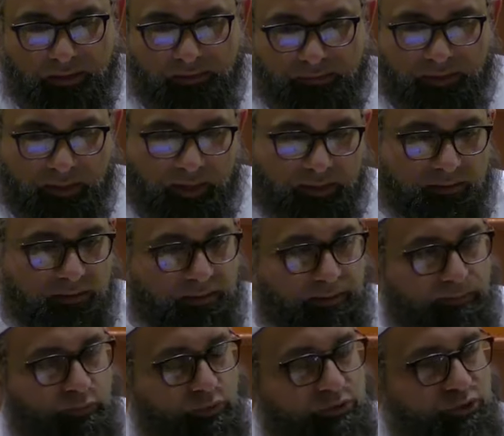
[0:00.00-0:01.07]
They ended
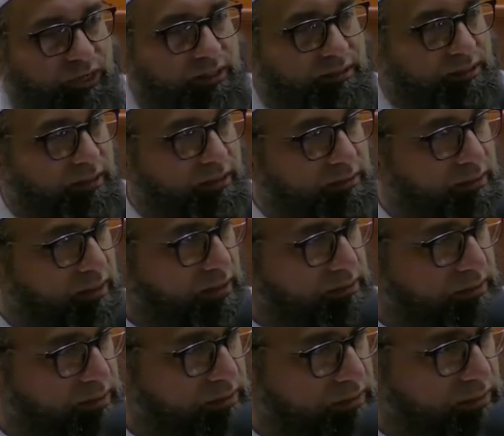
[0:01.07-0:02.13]
up rejecting the
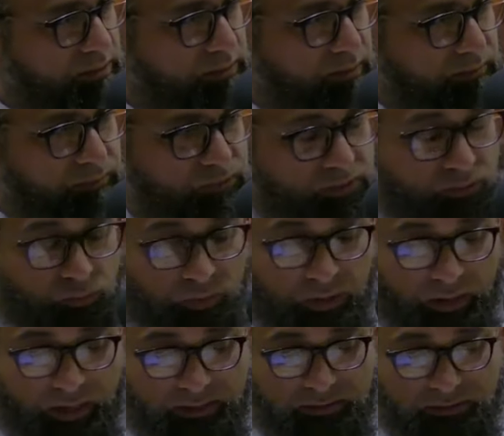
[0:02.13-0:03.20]
existence of jinn,
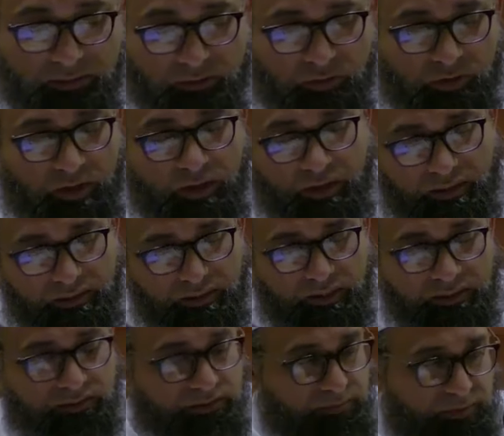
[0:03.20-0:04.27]
whereas the Quran
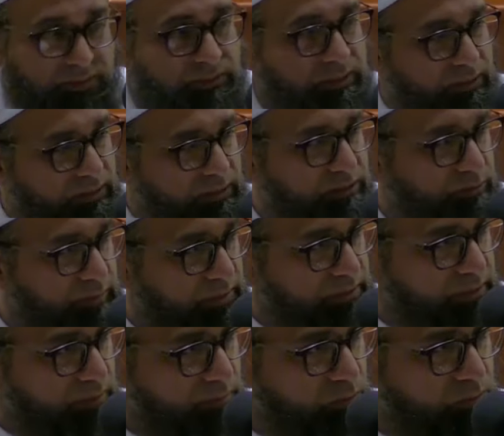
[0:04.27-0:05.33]
explicitly
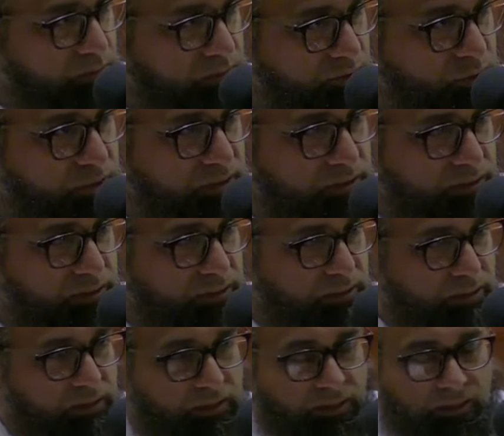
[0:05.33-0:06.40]
speaks about the jinn,
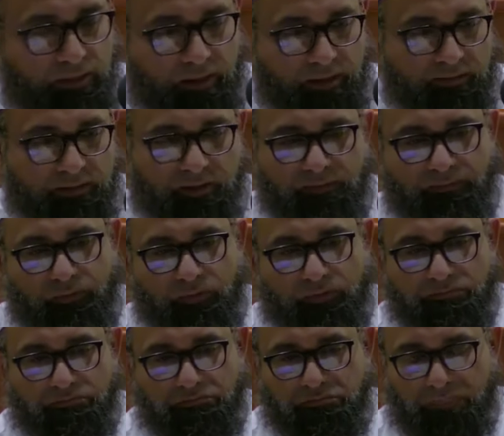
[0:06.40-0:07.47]
and therefore